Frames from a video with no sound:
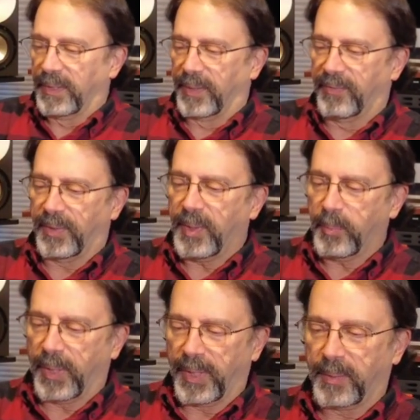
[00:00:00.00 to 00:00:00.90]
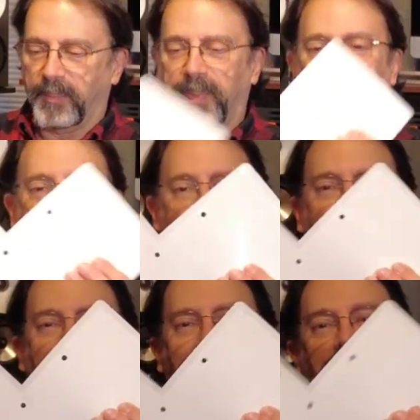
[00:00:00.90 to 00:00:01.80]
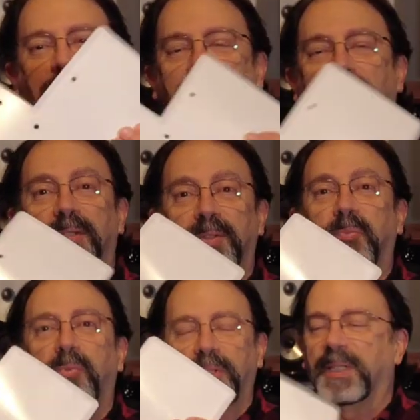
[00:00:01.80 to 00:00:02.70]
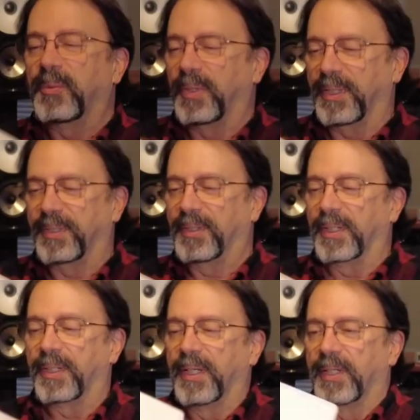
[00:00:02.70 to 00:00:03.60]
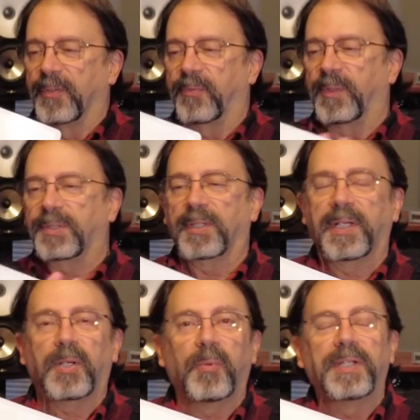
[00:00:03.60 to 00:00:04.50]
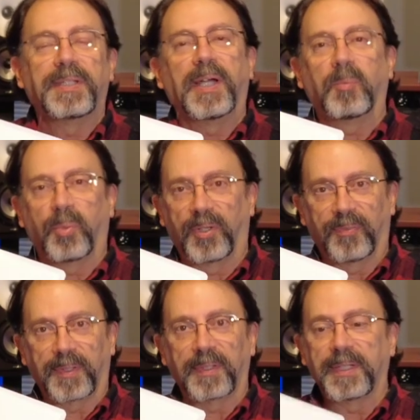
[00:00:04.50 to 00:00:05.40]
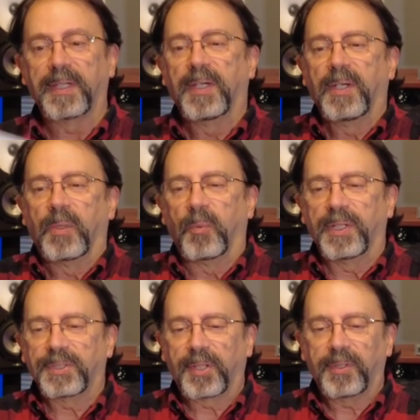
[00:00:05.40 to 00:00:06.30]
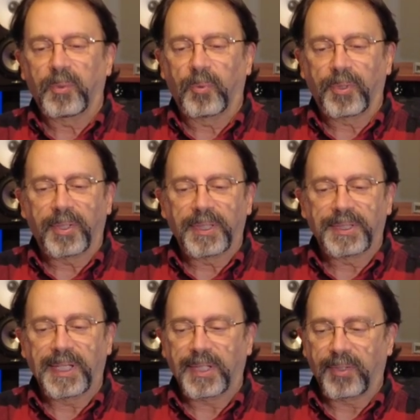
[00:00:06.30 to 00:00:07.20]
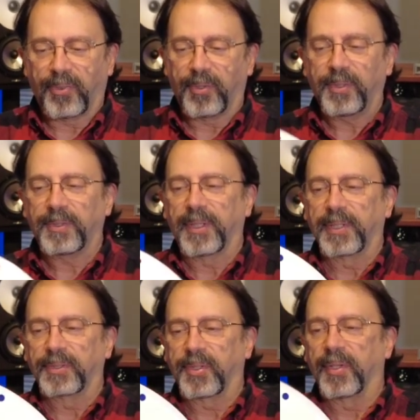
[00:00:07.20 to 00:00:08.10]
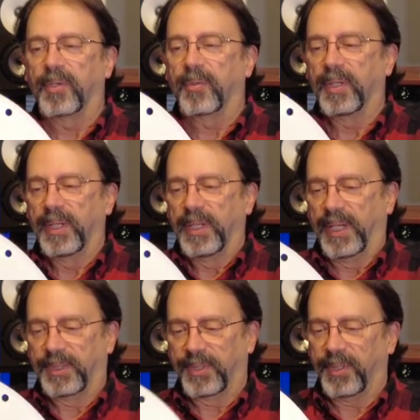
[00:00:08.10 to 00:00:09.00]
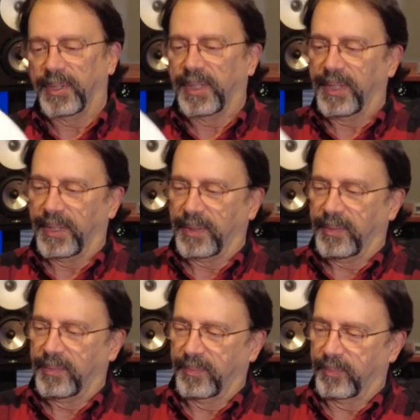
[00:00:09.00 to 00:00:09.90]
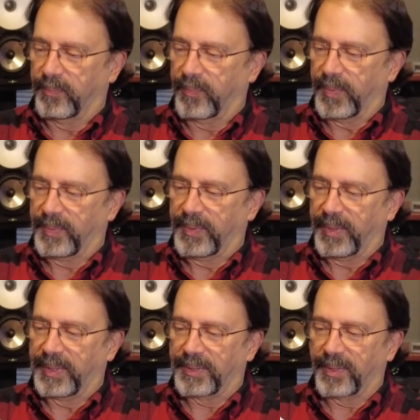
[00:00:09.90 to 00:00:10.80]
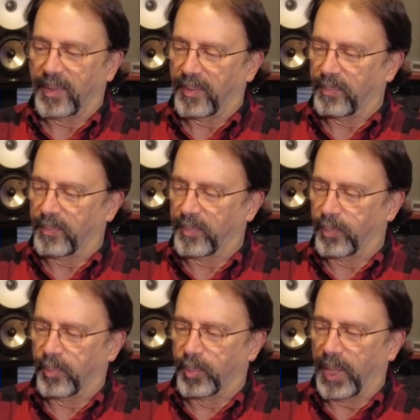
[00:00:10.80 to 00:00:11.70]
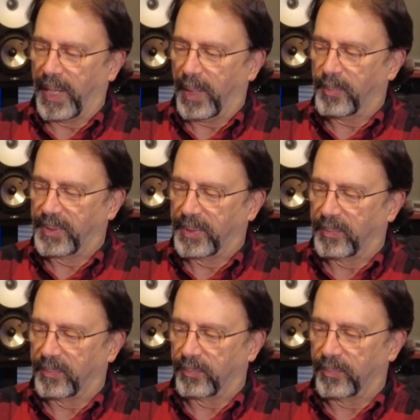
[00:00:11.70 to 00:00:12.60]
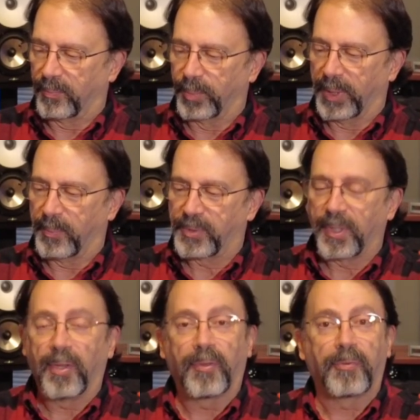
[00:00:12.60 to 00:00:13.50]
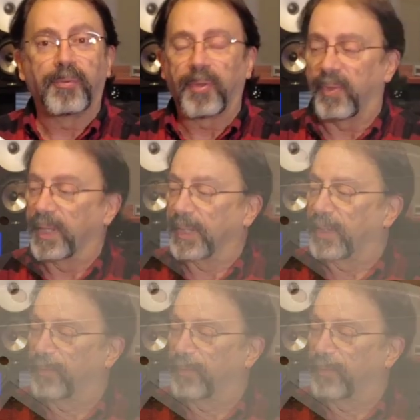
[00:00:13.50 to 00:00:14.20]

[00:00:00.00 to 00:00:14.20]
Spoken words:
The very bottom, I'll cover that up, looks really, really good. The first layer went down perfectly. When it started to work on the second and third layers, though, I started getting these little blobs and blips all through the thing.